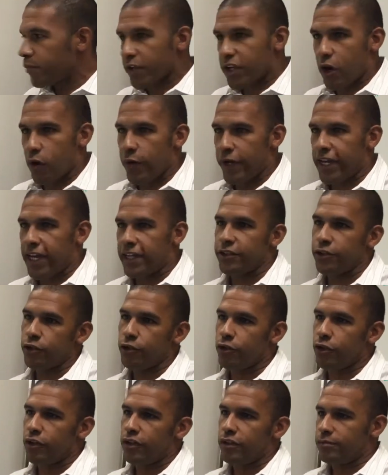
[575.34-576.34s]
going onto
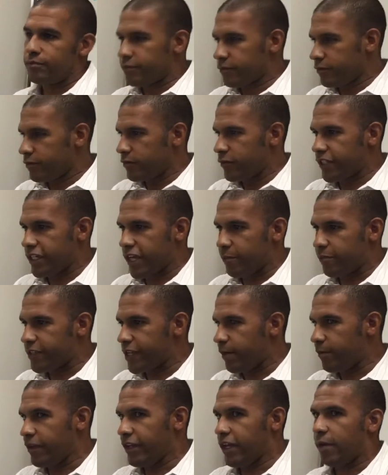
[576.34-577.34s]
Google,
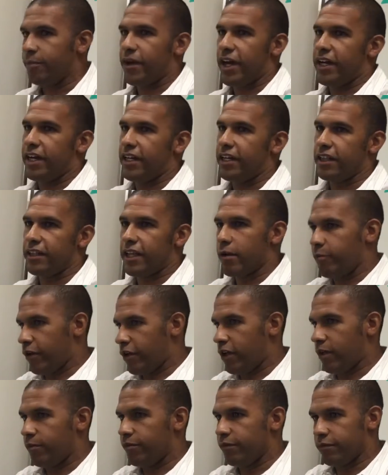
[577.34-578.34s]
typing up, I need a light
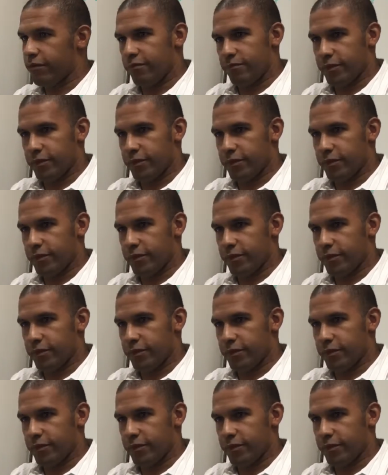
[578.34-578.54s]
bulb,